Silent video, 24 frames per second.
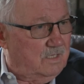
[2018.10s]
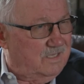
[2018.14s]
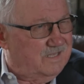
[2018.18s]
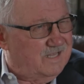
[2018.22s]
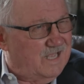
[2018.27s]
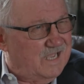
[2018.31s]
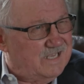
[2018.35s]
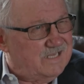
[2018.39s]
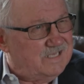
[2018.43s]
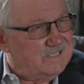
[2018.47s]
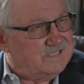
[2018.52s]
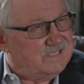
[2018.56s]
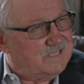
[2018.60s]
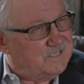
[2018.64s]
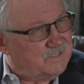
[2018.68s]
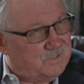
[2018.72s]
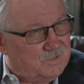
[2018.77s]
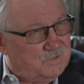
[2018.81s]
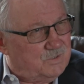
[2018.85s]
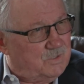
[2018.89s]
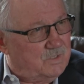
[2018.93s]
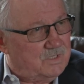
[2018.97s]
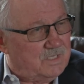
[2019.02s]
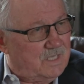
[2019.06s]
96 or
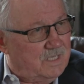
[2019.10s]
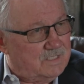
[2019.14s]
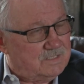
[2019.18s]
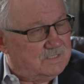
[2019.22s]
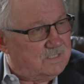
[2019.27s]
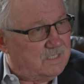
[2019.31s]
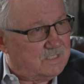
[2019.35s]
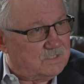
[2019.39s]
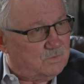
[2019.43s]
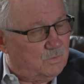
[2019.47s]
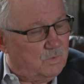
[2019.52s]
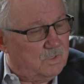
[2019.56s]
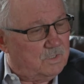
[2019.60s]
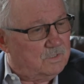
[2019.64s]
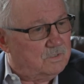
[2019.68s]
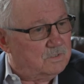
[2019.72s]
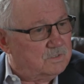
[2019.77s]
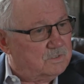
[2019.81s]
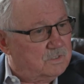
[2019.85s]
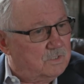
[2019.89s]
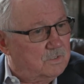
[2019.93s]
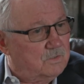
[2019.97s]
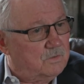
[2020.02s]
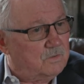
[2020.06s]
2006, one of those
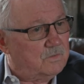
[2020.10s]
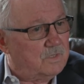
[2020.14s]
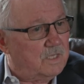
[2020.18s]
two.